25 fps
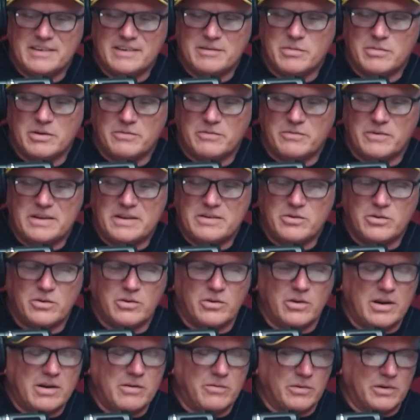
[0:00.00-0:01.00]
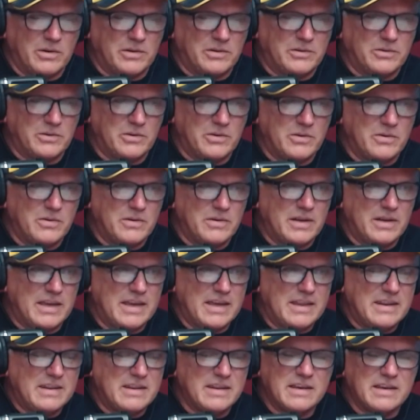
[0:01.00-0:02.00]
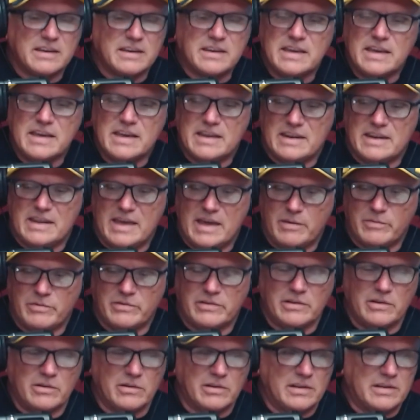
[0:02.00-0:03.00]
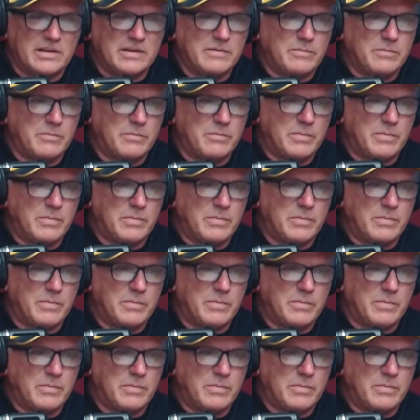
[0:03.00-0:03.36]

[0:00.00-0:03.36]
But find you a great realtor. And again, absolutely,